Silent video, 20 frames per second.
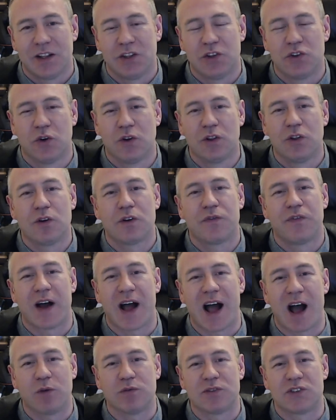Don't look for
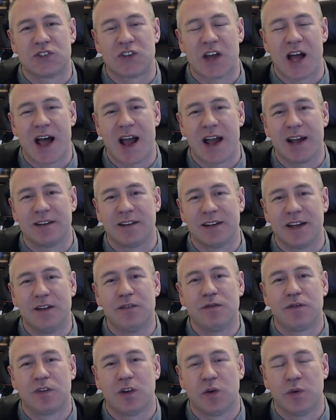outside
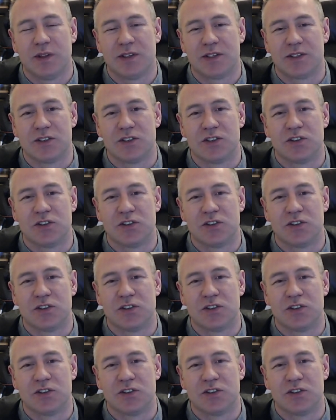influences.